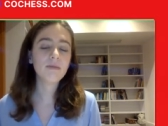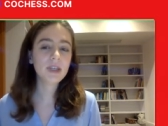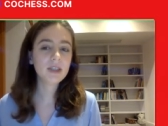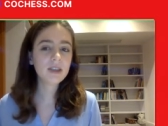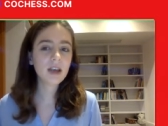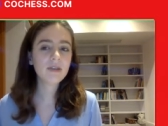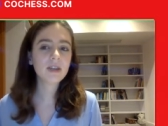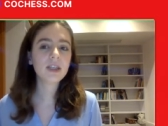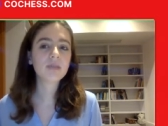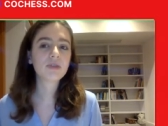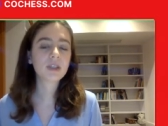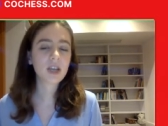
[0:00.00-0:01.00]
B7
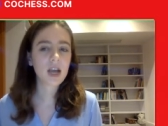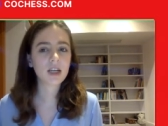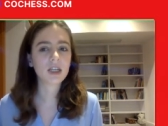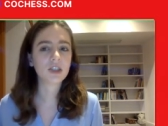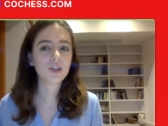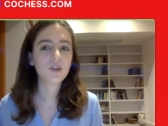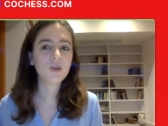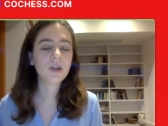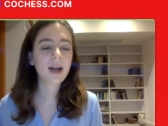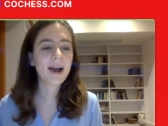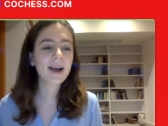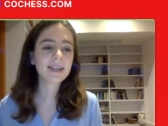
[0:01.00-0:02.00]
is protected, so you can
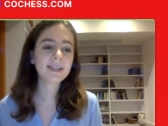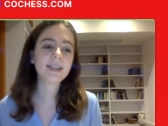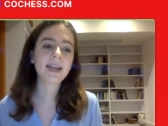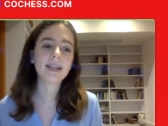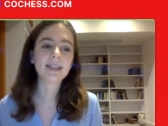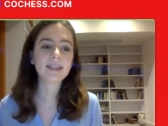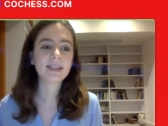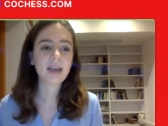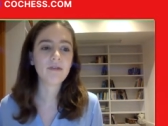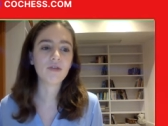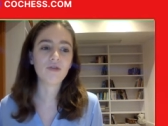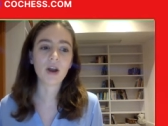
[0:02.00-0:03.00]
actually get to the
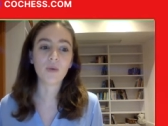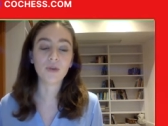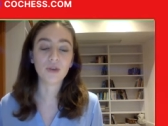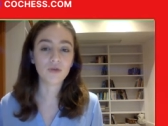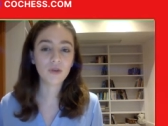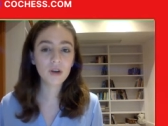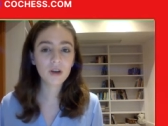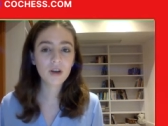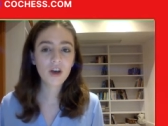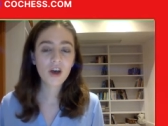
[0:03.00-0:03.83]
7th rank with your rook,